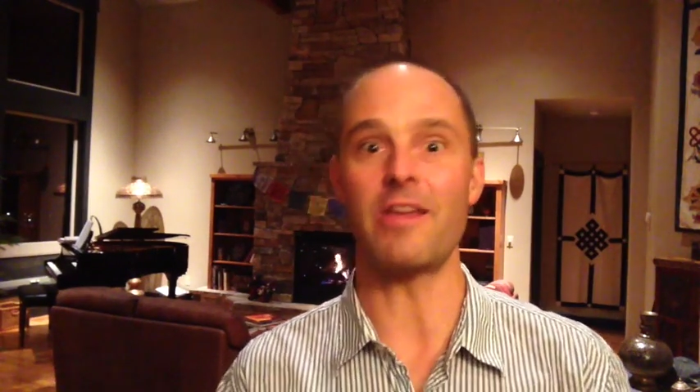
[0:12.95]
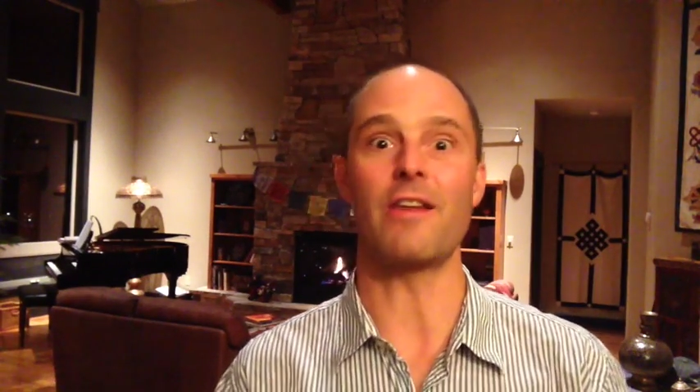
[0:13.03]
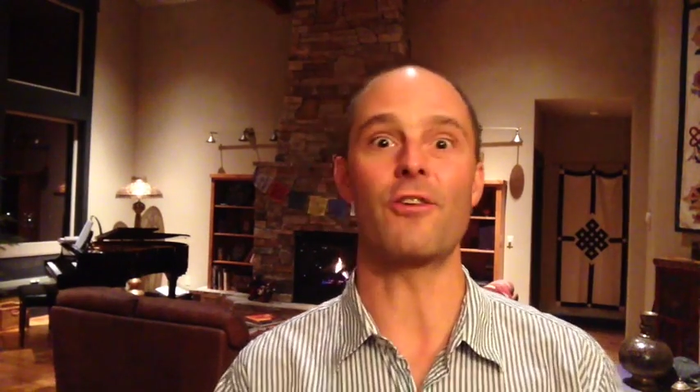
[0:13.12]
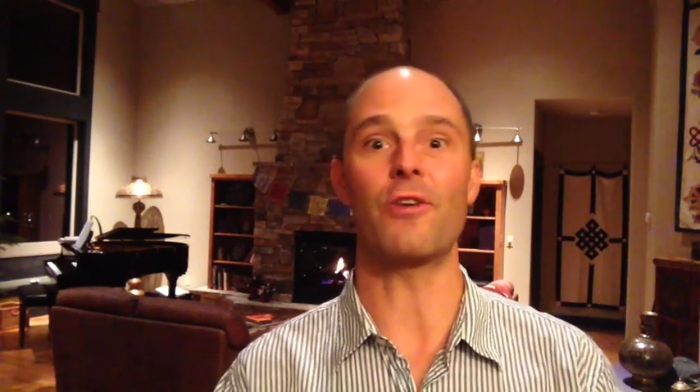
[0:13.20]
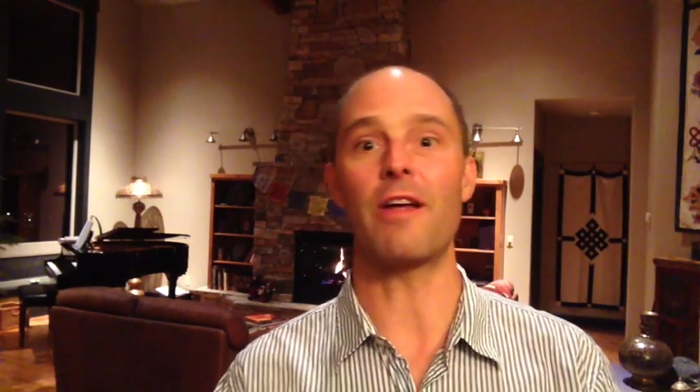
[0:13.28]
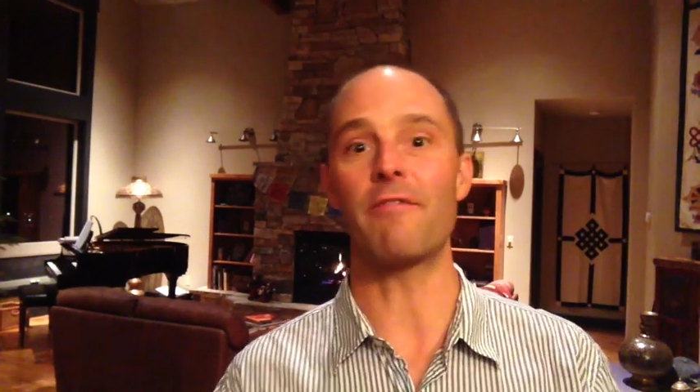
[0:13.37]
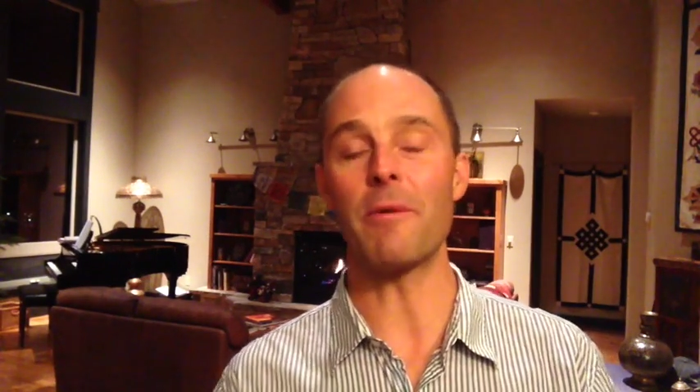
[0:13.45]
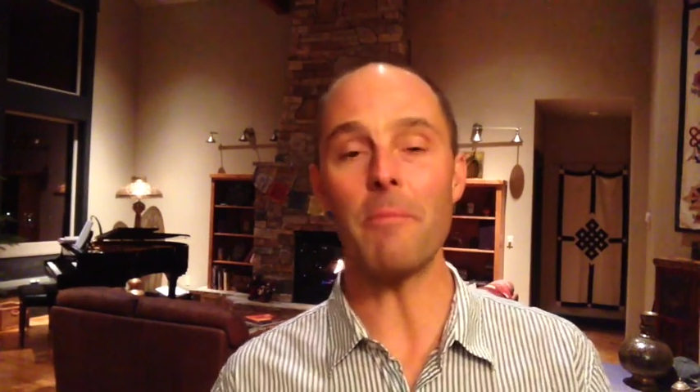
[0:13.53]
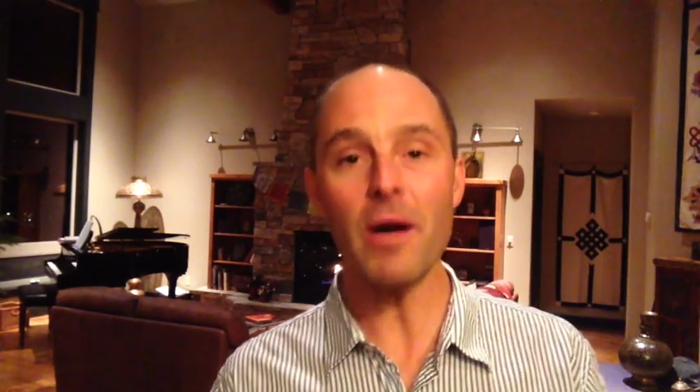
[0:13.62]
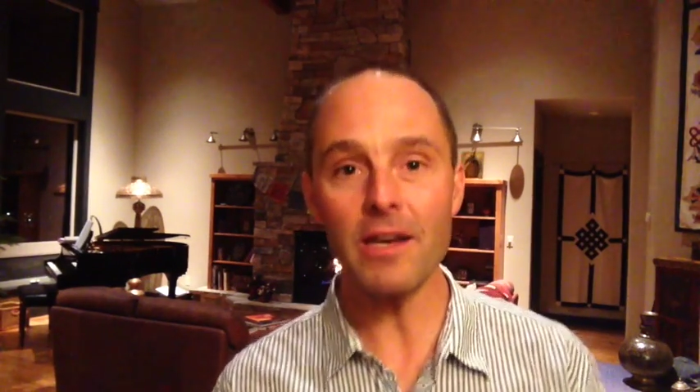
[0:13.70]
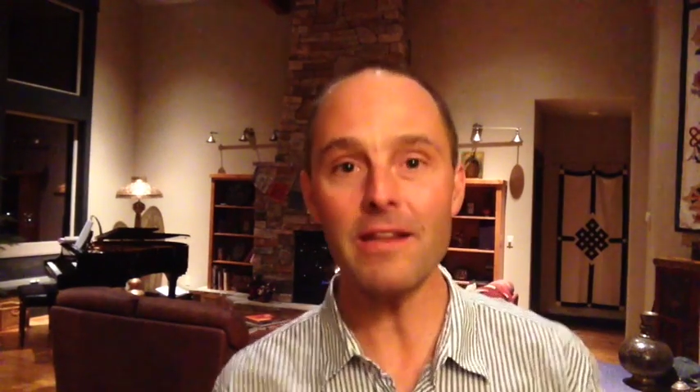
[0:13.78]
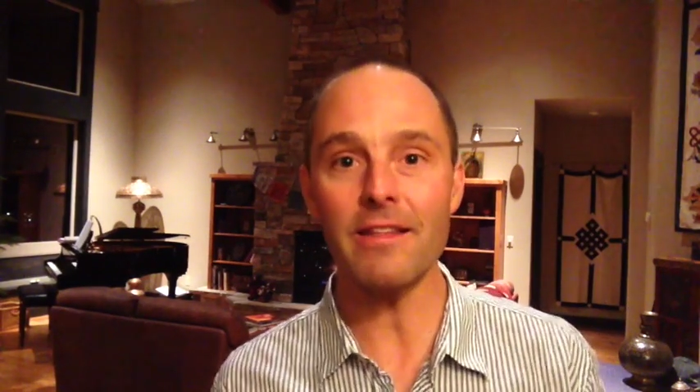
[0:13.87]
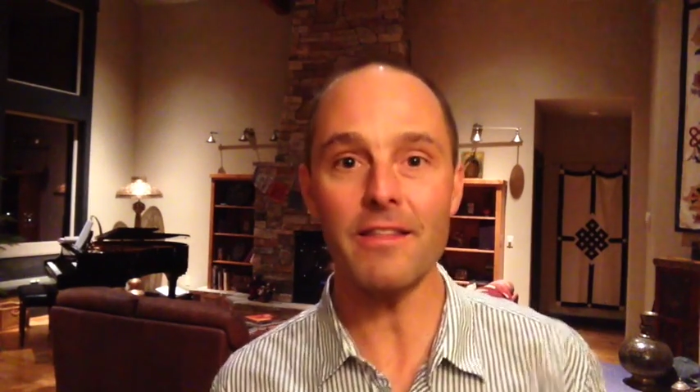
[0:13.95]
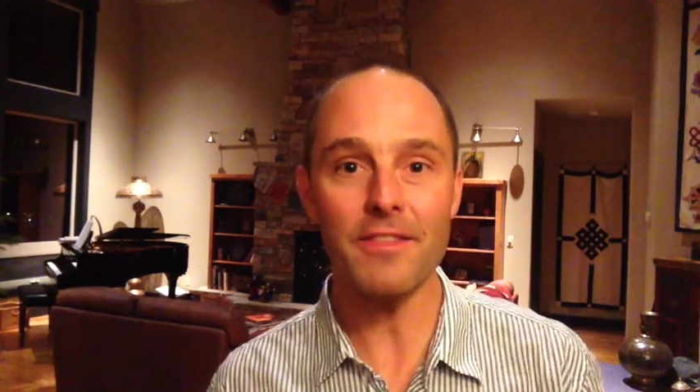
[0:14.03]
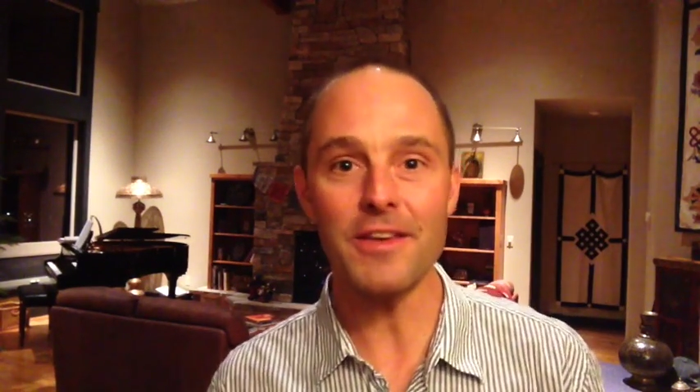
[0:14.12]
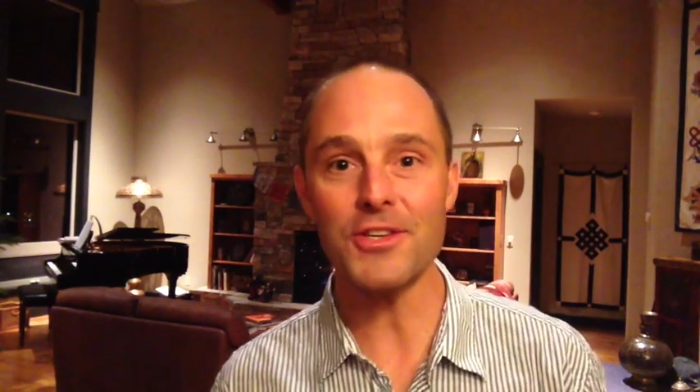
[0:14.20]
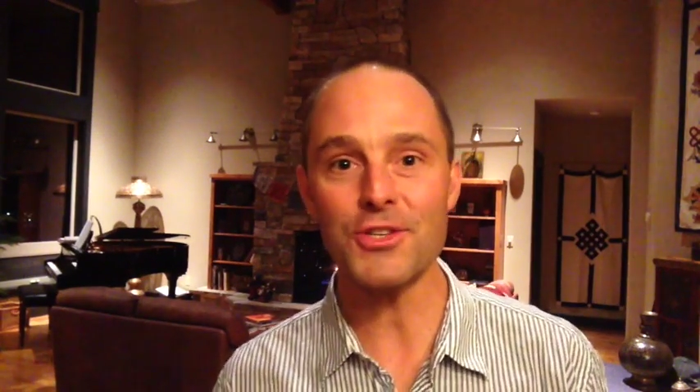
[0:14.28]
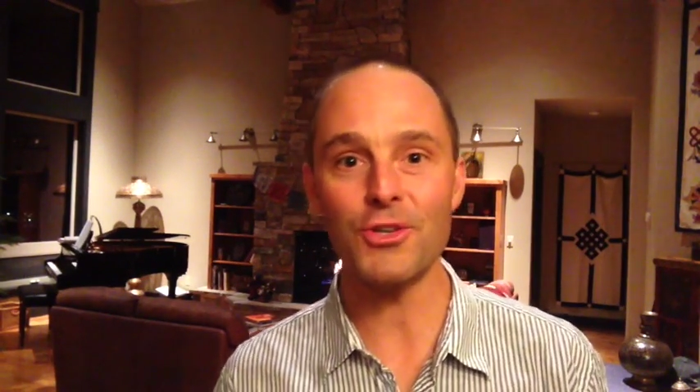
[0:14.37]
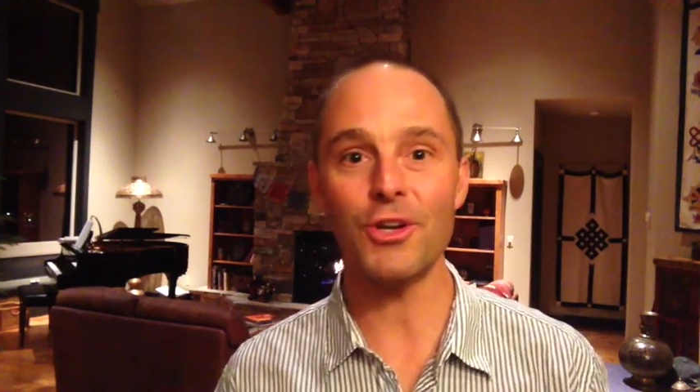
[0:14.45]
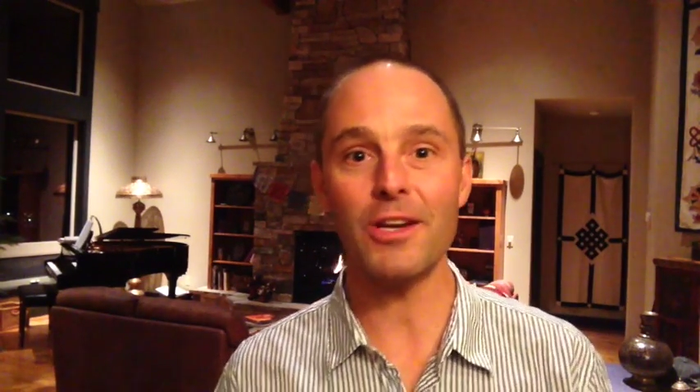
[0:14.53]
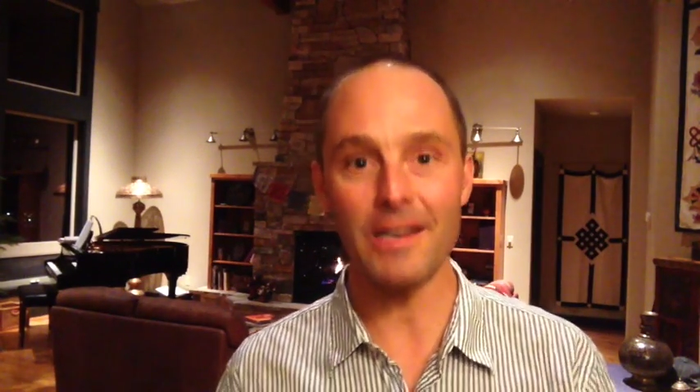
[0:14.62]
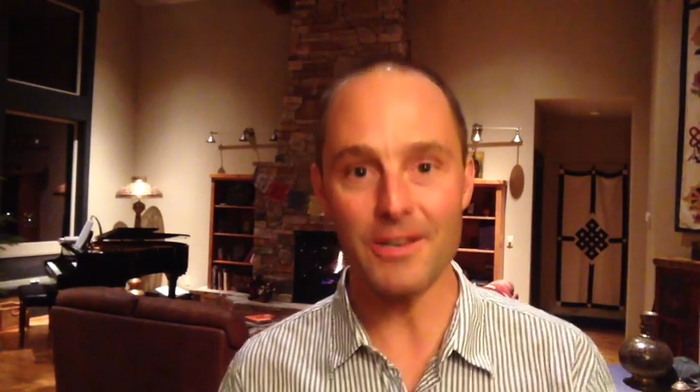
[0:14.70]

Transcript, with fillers: they don't have the money that they should.